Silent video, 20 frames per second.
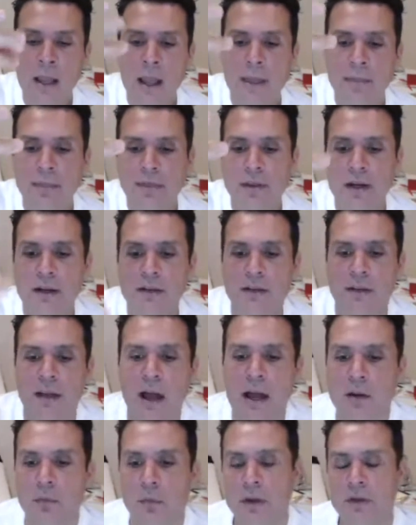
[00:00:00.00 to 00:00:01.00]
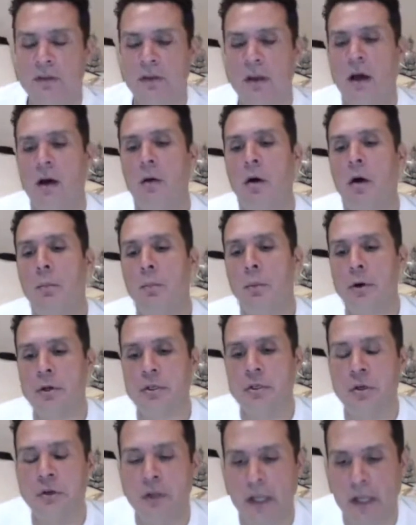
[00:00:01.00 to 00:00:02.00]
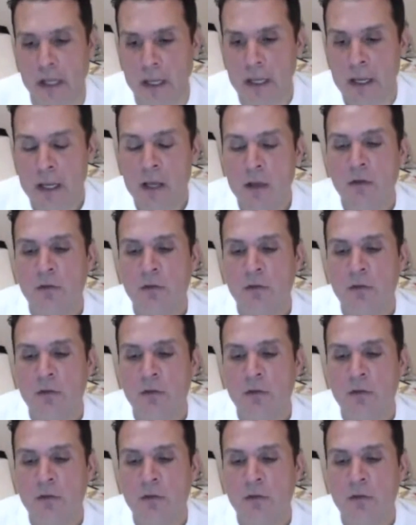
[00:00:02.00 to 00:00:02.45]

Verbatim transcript: And third slide was our opportunity.